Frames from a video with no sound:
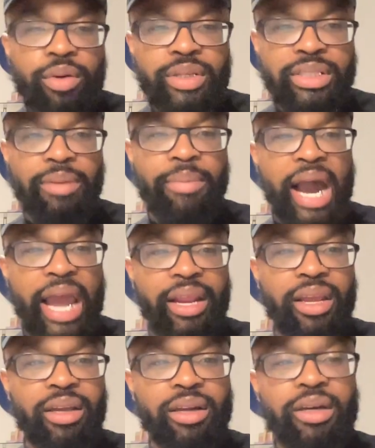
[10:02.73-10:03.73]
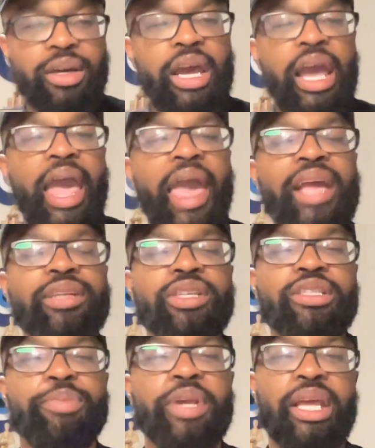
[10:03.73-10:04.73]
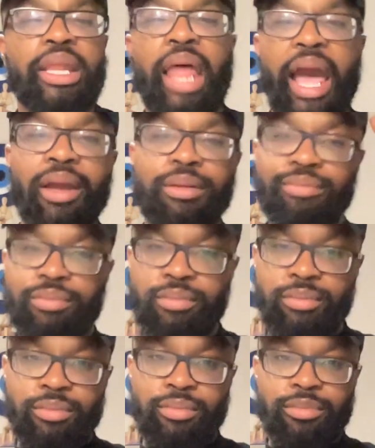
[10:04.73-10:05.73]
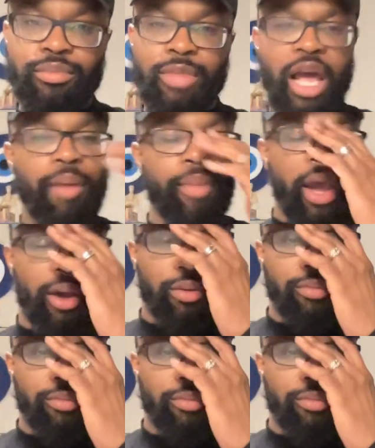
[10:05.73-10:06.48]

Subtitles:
with somebody and just being like, I'm out.